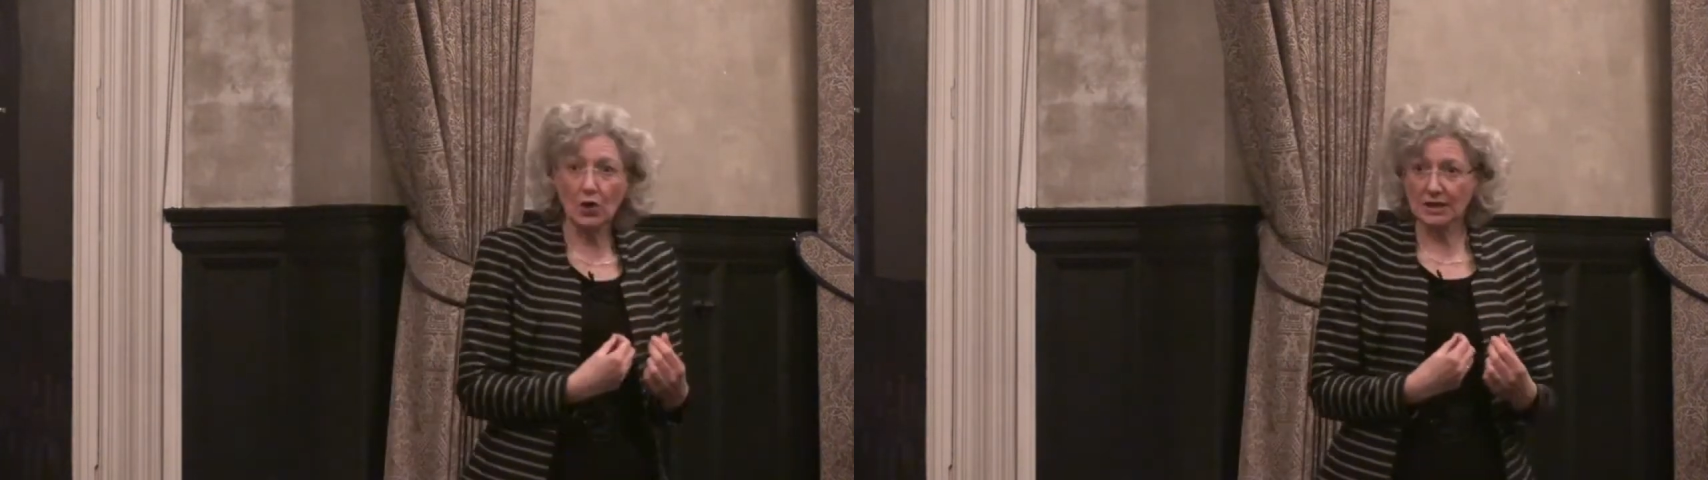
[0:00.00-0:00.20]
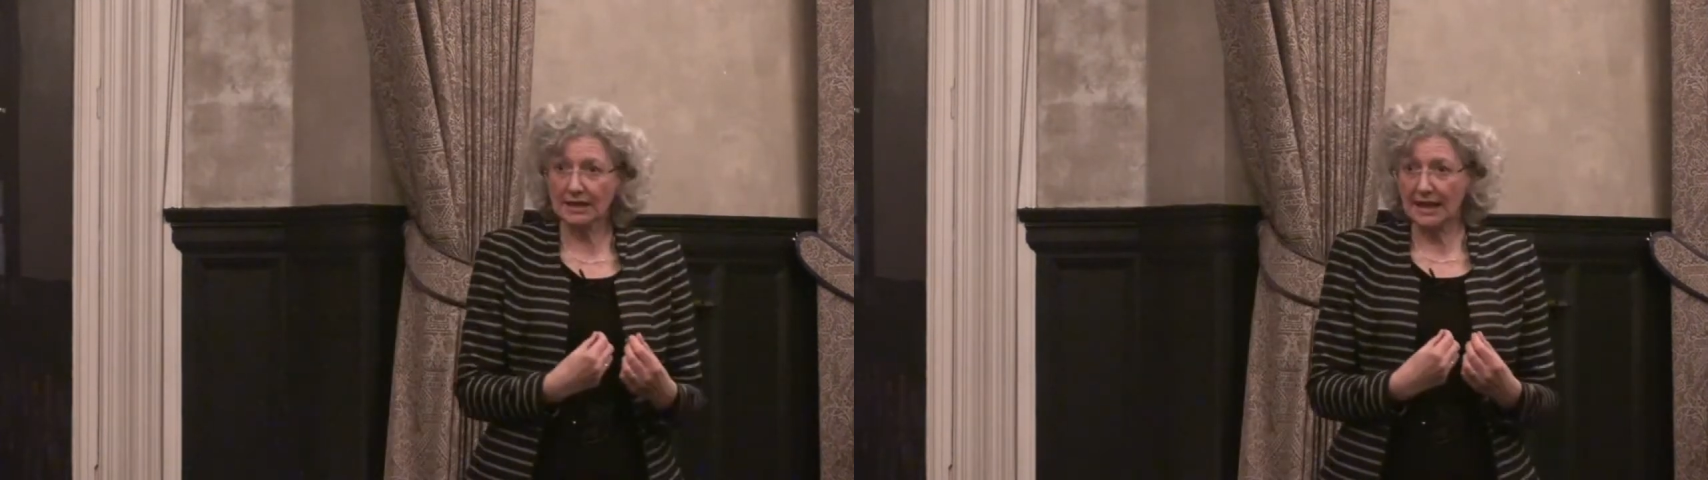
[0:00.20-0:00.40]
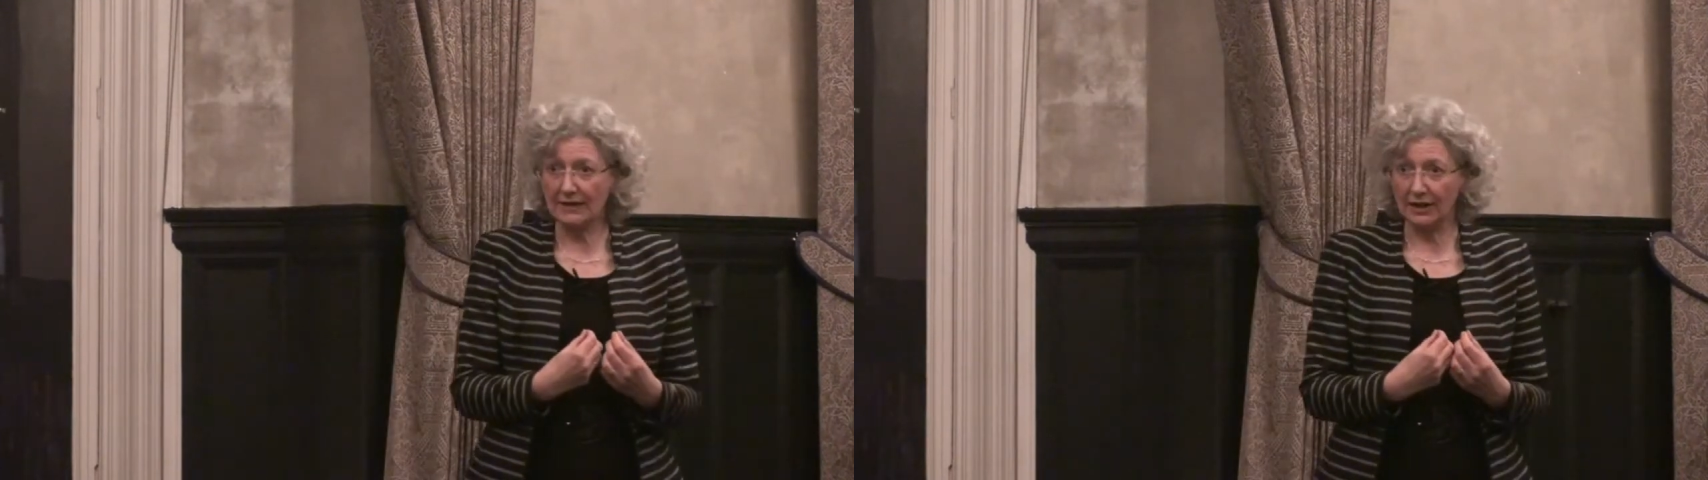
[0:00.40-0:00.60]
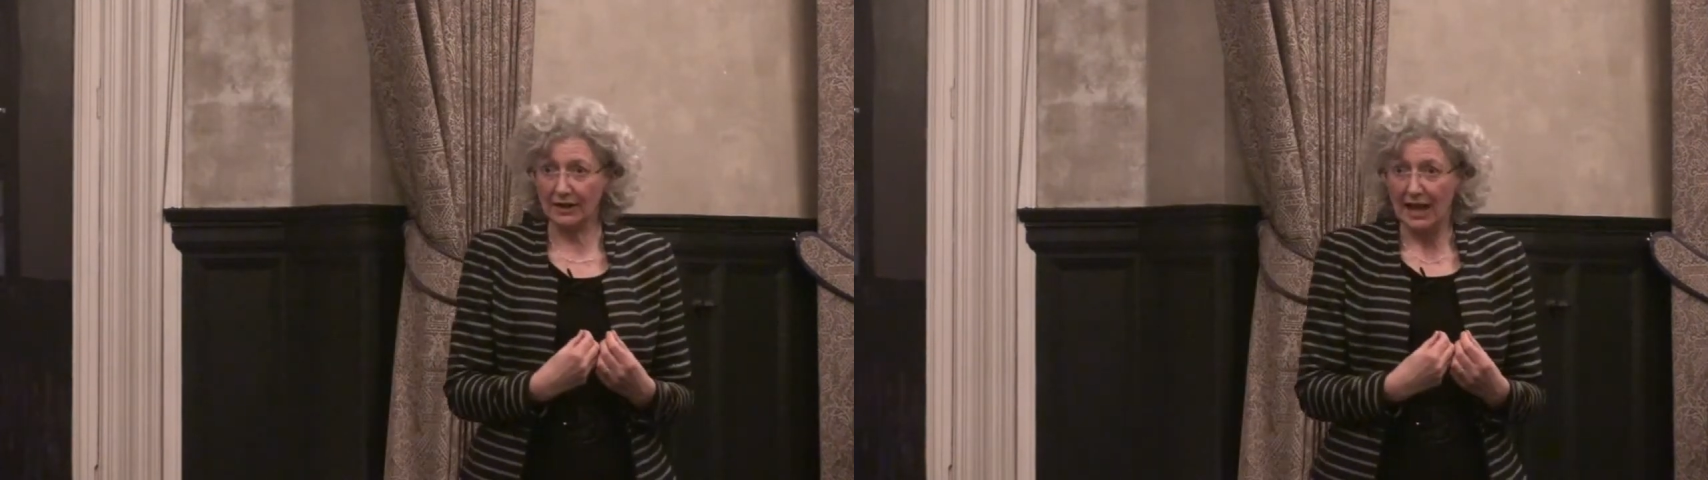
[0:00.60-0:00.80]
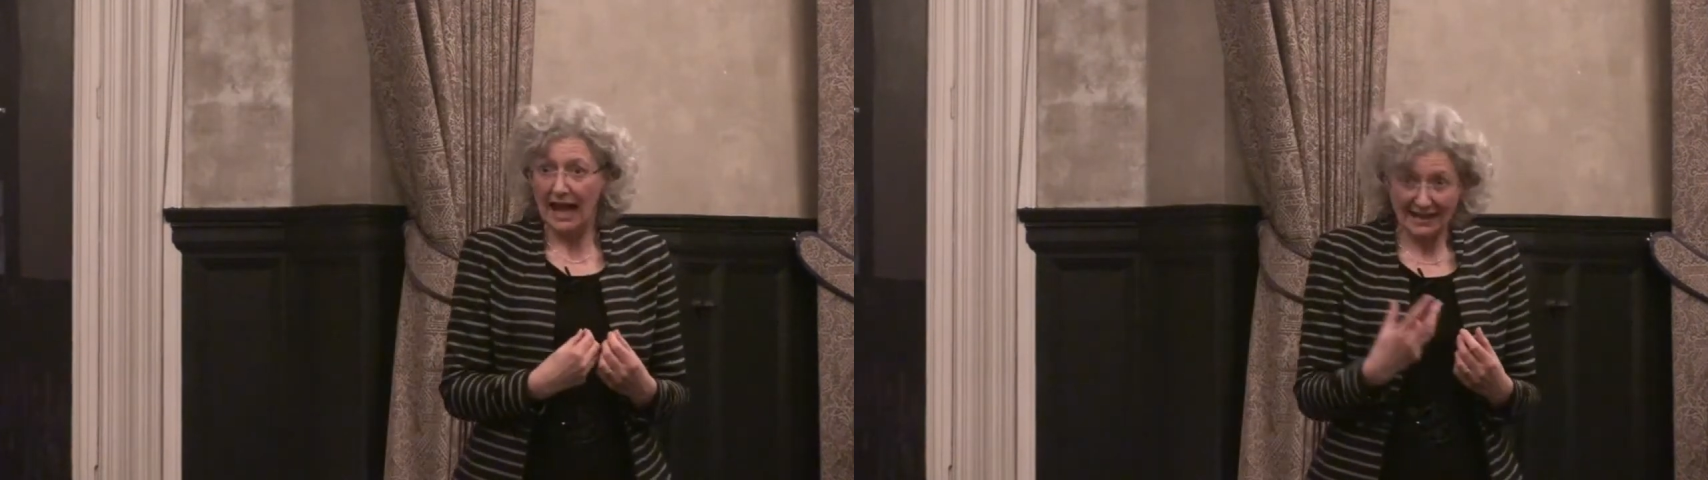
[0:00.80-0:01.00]
not
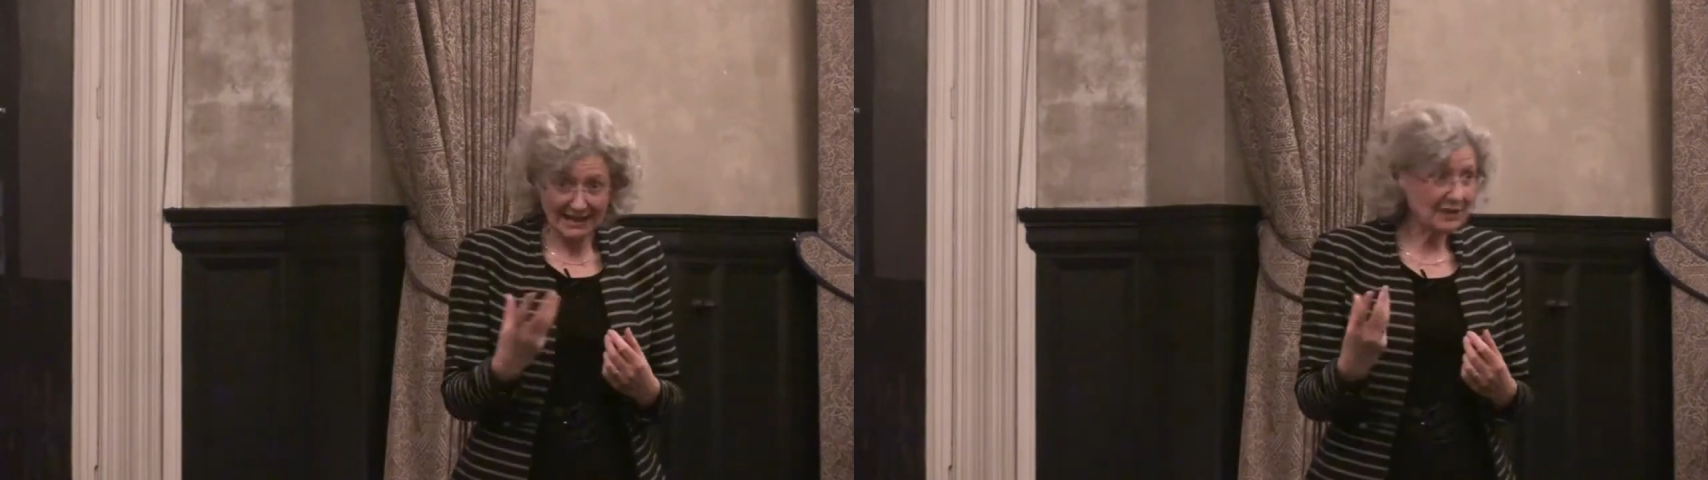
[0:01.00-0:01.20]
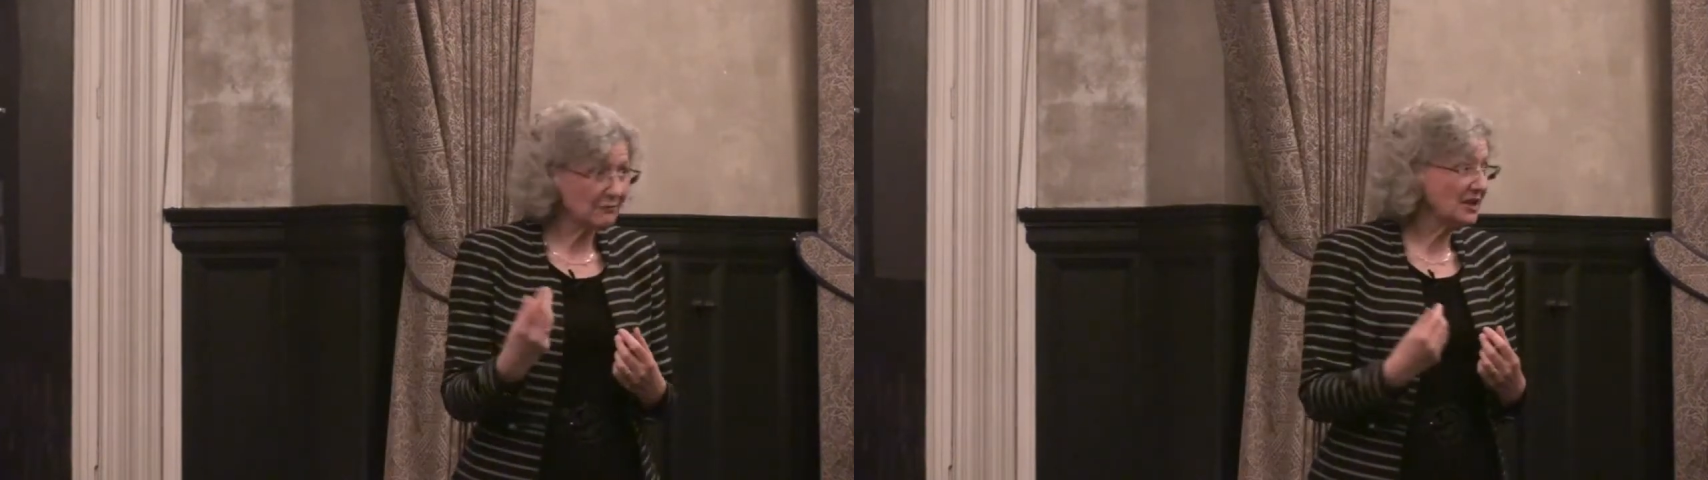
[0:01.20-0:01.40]
clever, and as